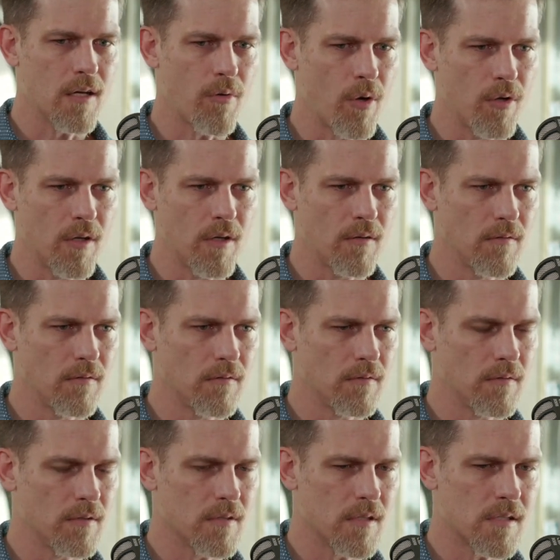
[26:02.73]
quoted
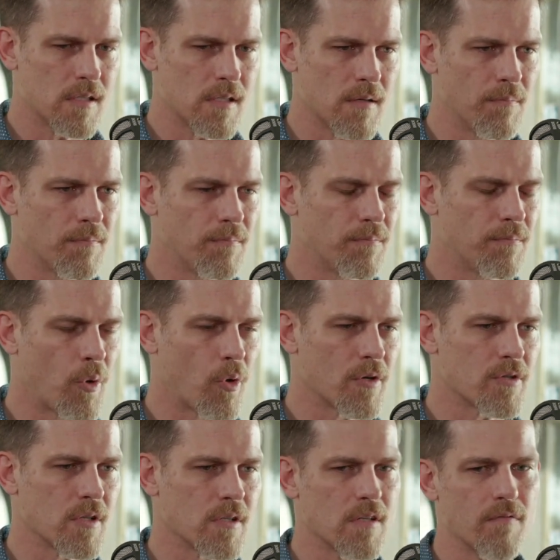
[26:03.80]
some
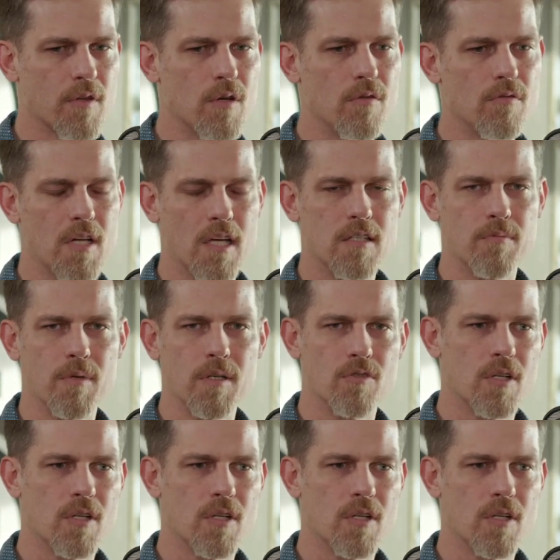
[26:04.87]
portions of the New Testament,